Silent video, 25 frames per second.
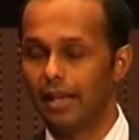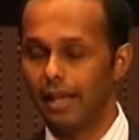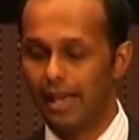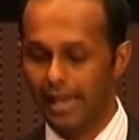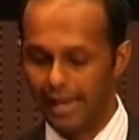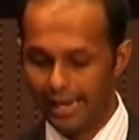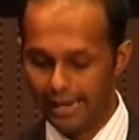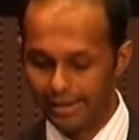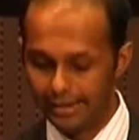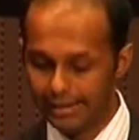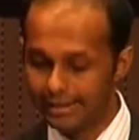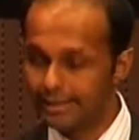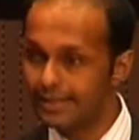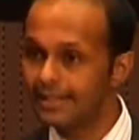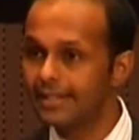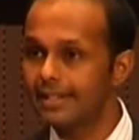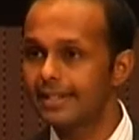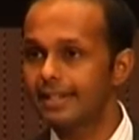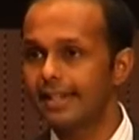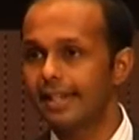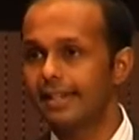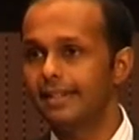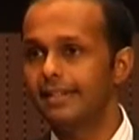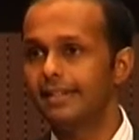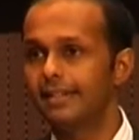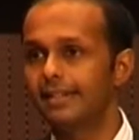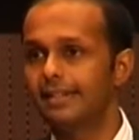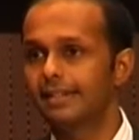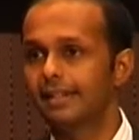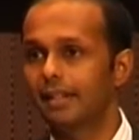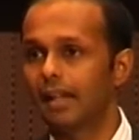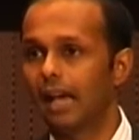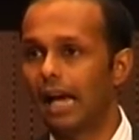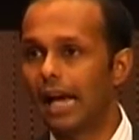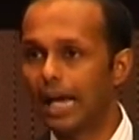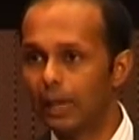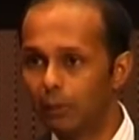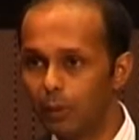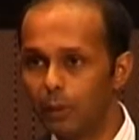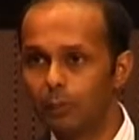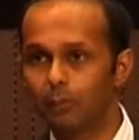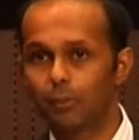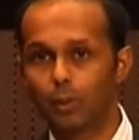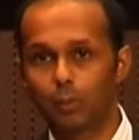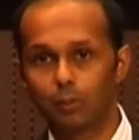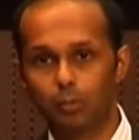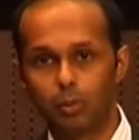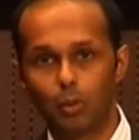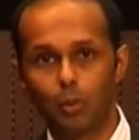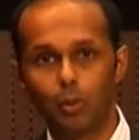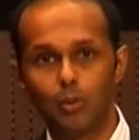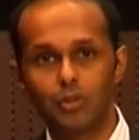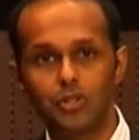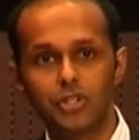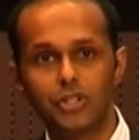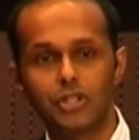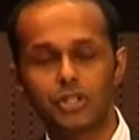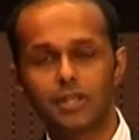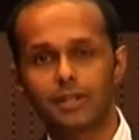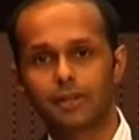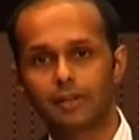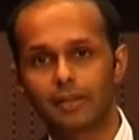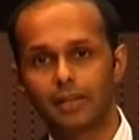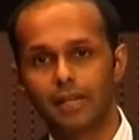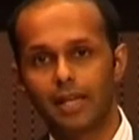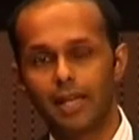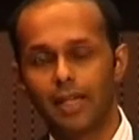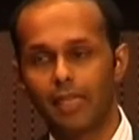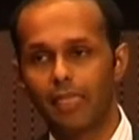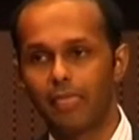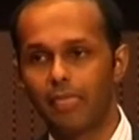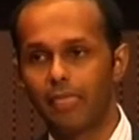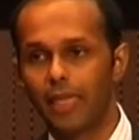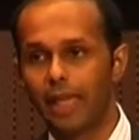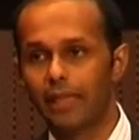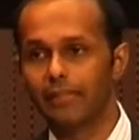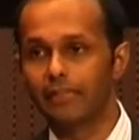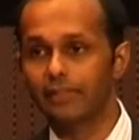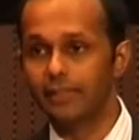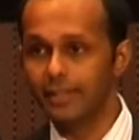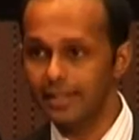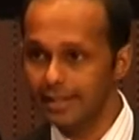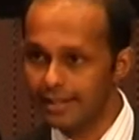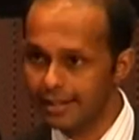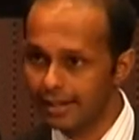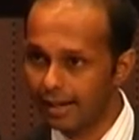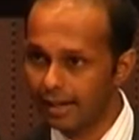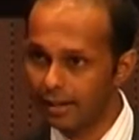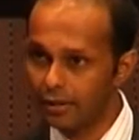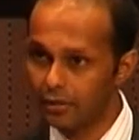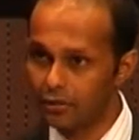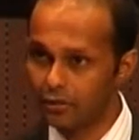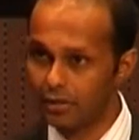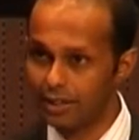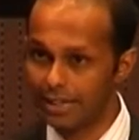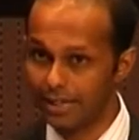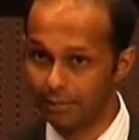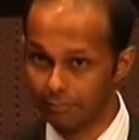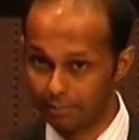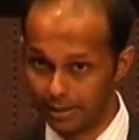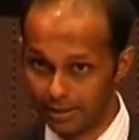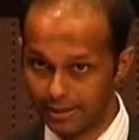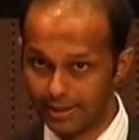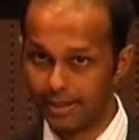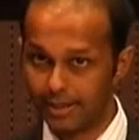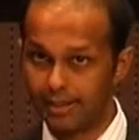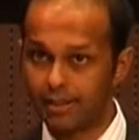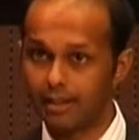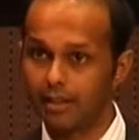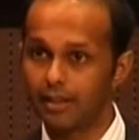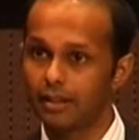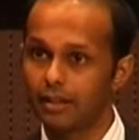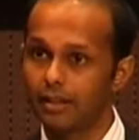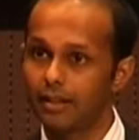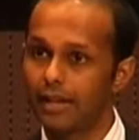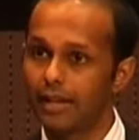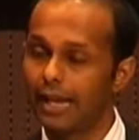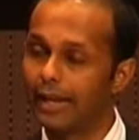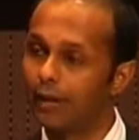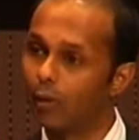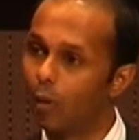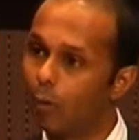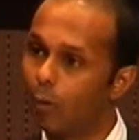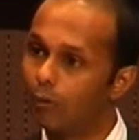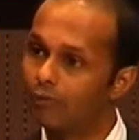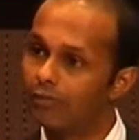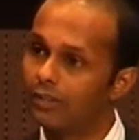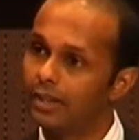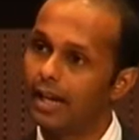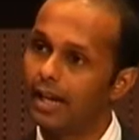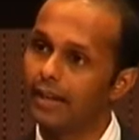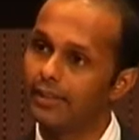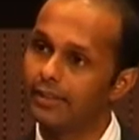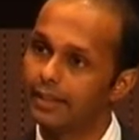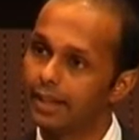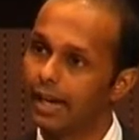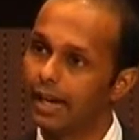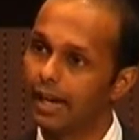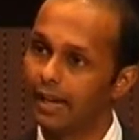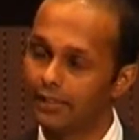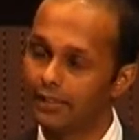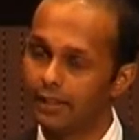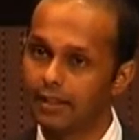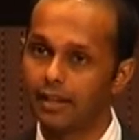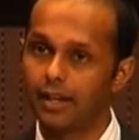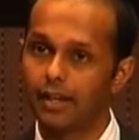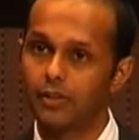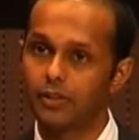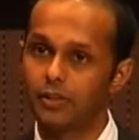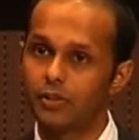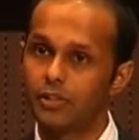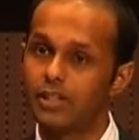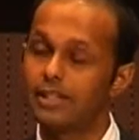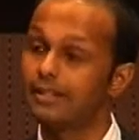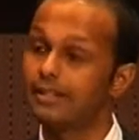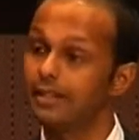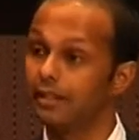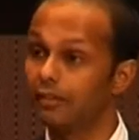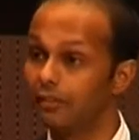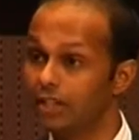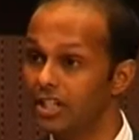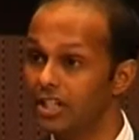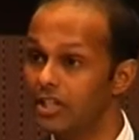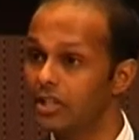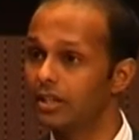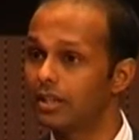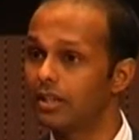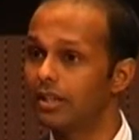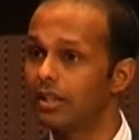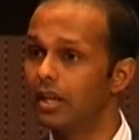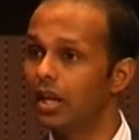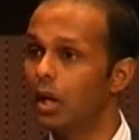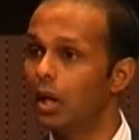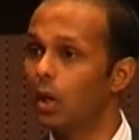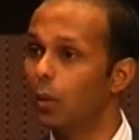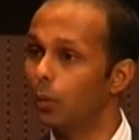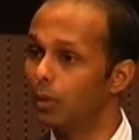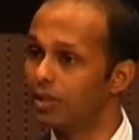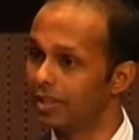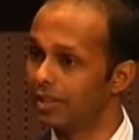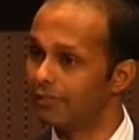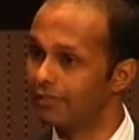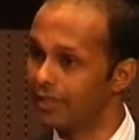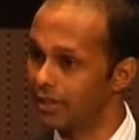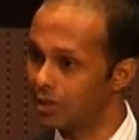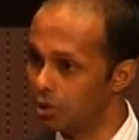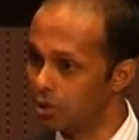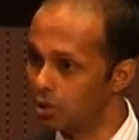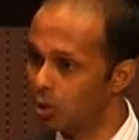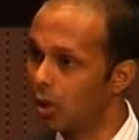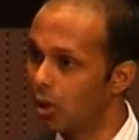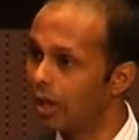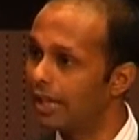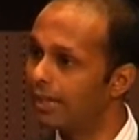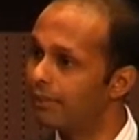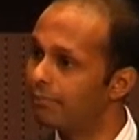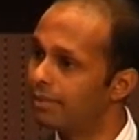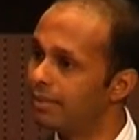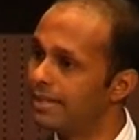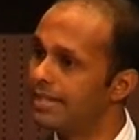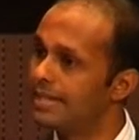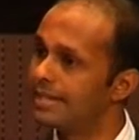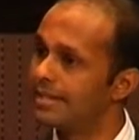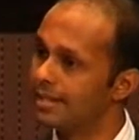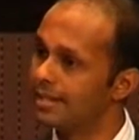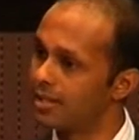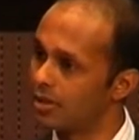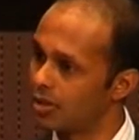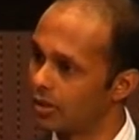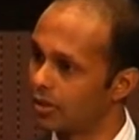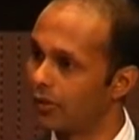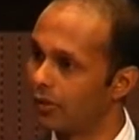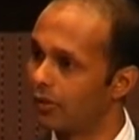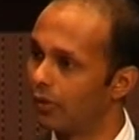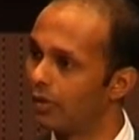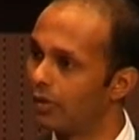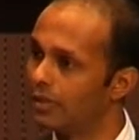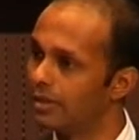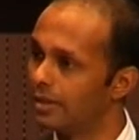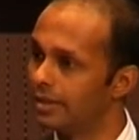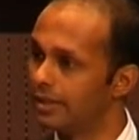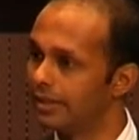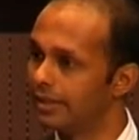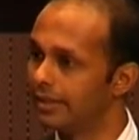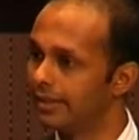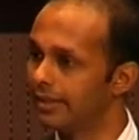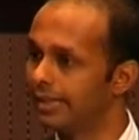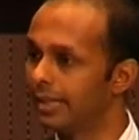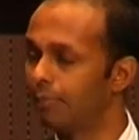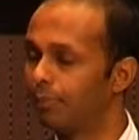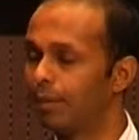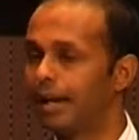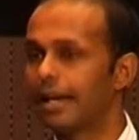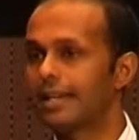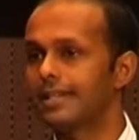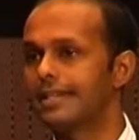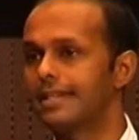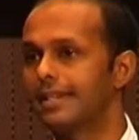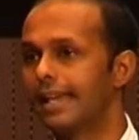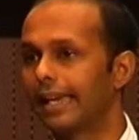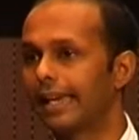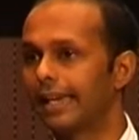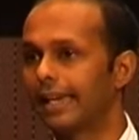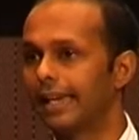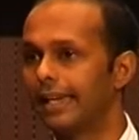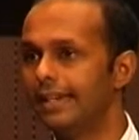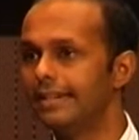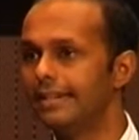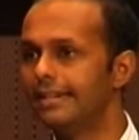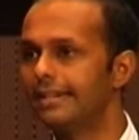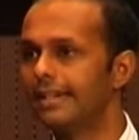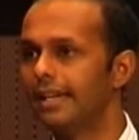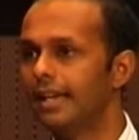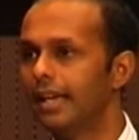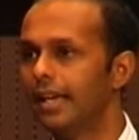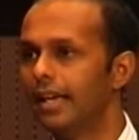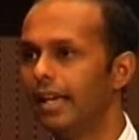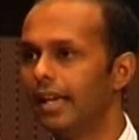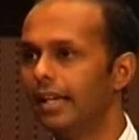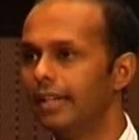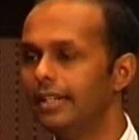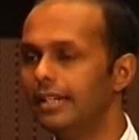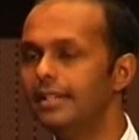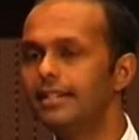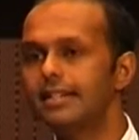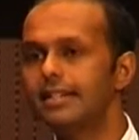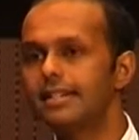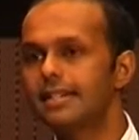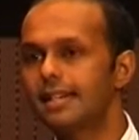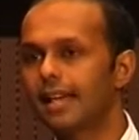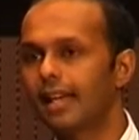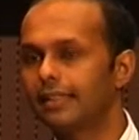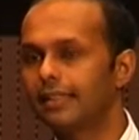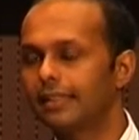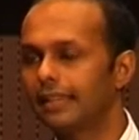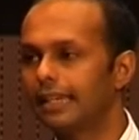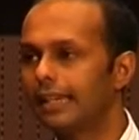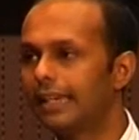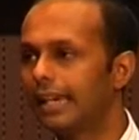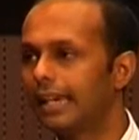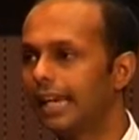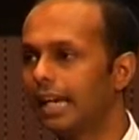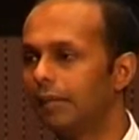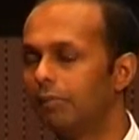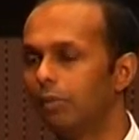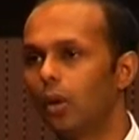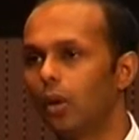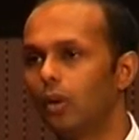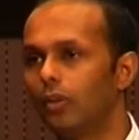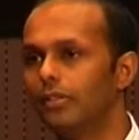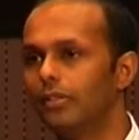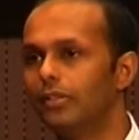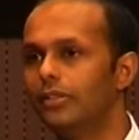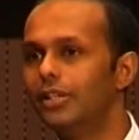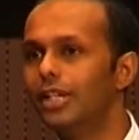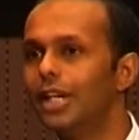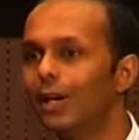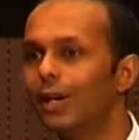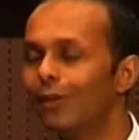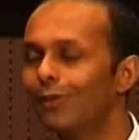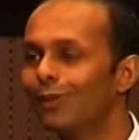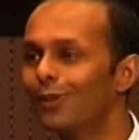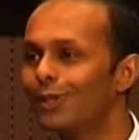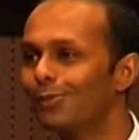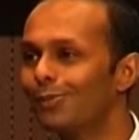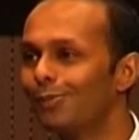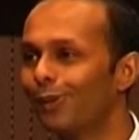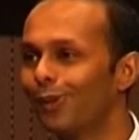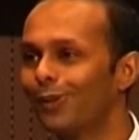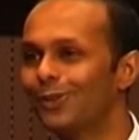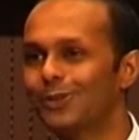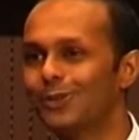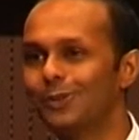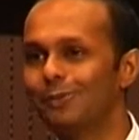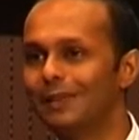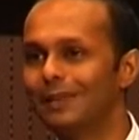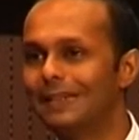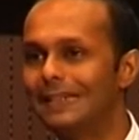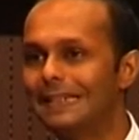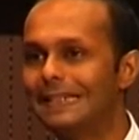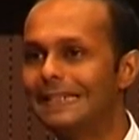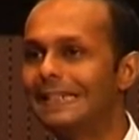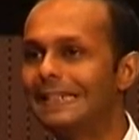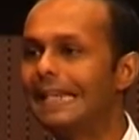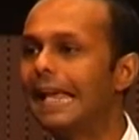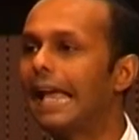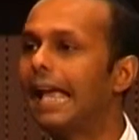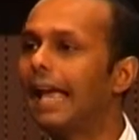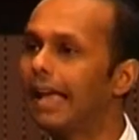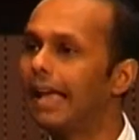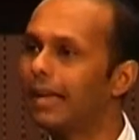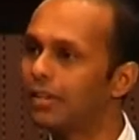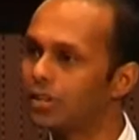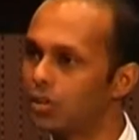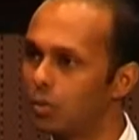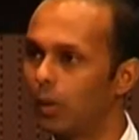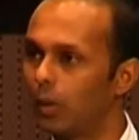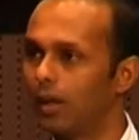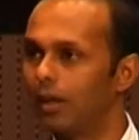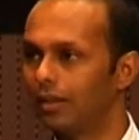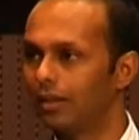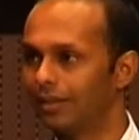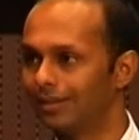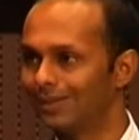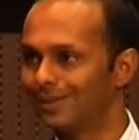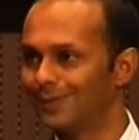And in this sense, I would propose that this country in particular, and hopefully other countries in the region, which have enjoyed peace and security in the past decades, need to start thinking about their responsibility as well.